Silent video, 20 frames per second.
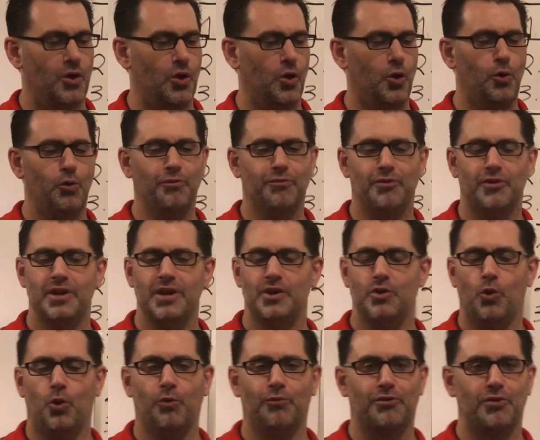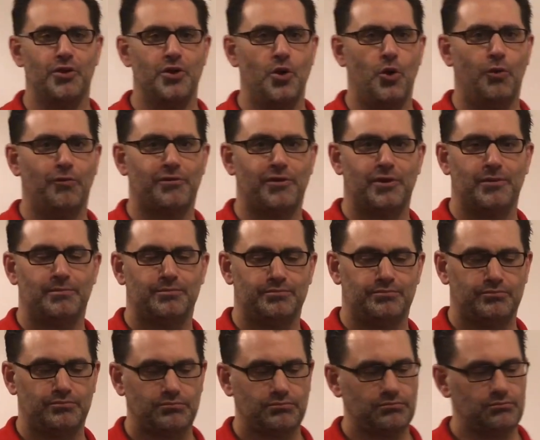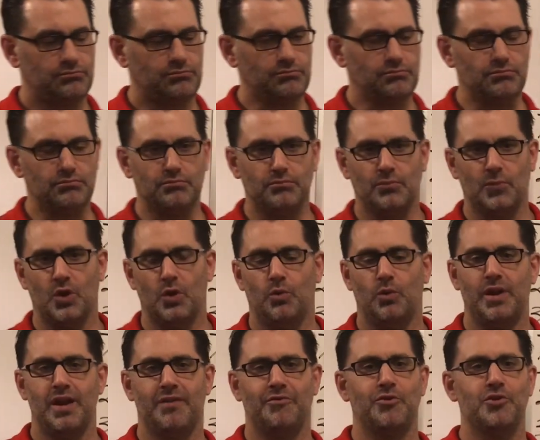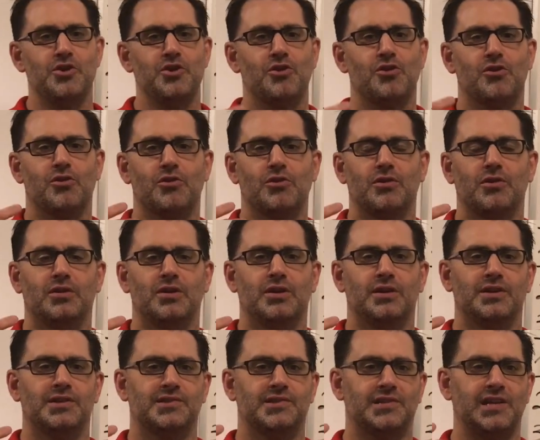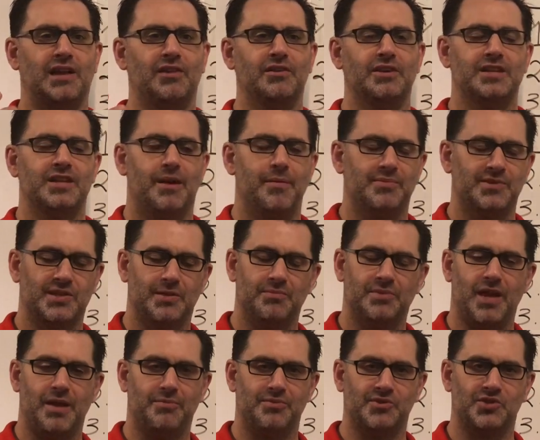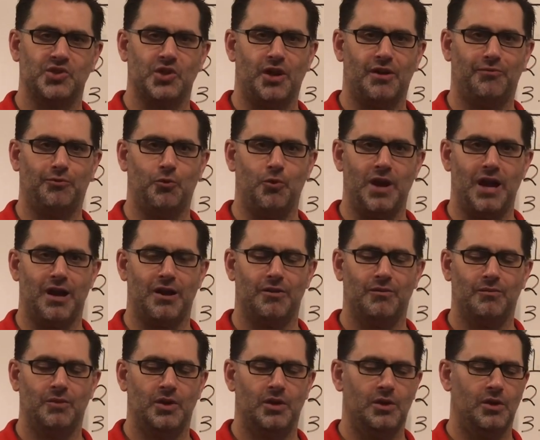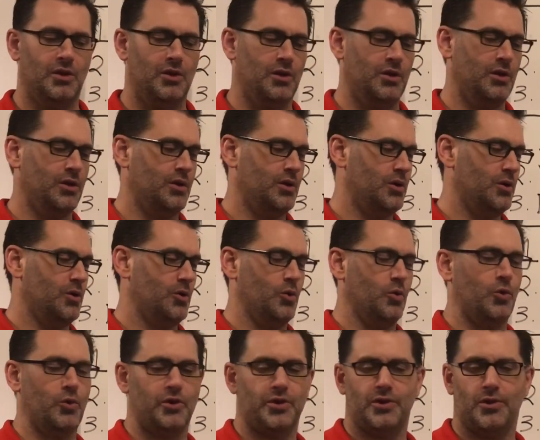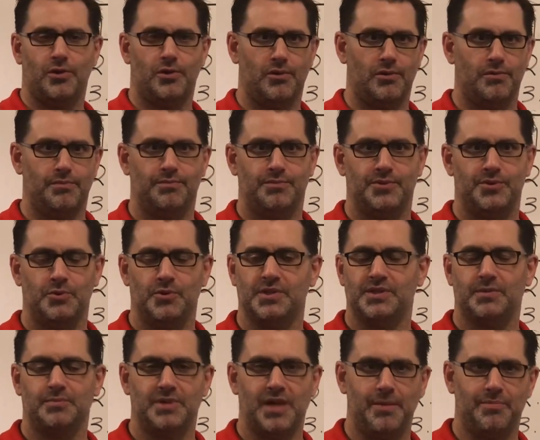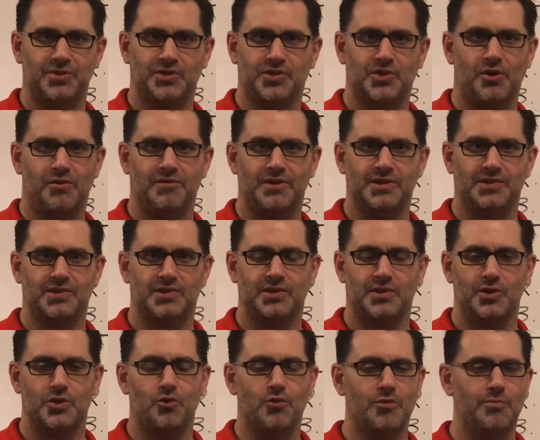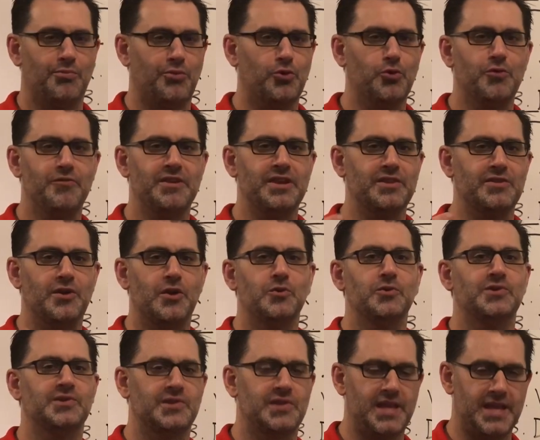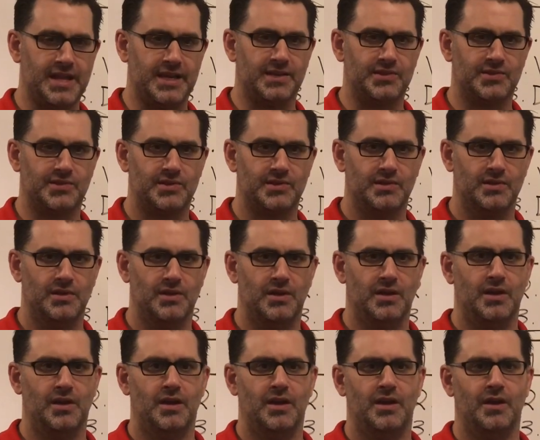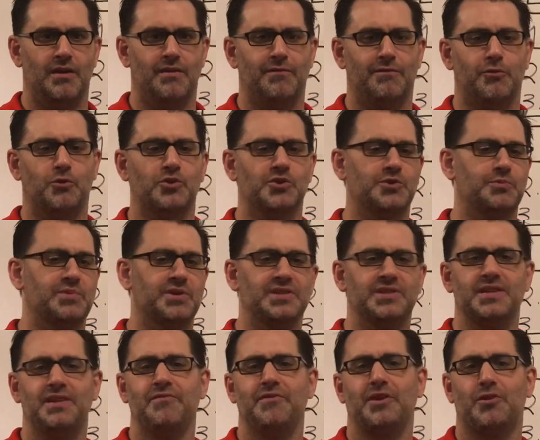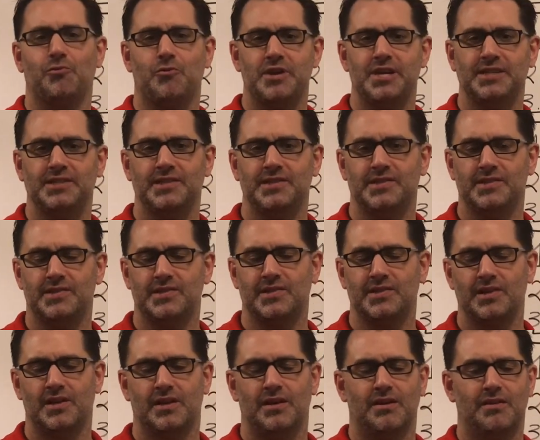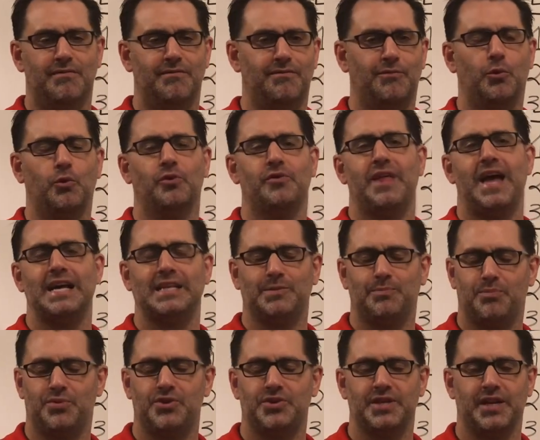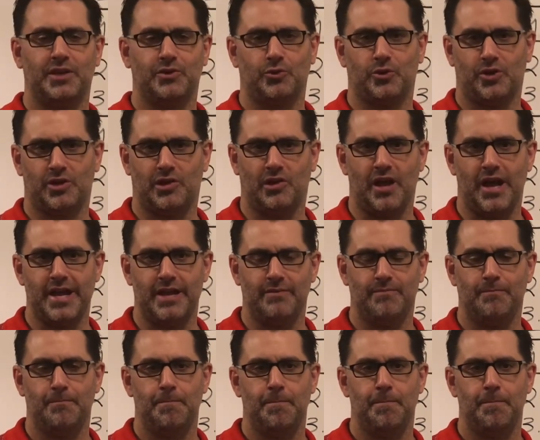Over and over and over. Whenever you're selling some type of software or you're doing some type of service, you're improving those things for specific reasons for that particular client,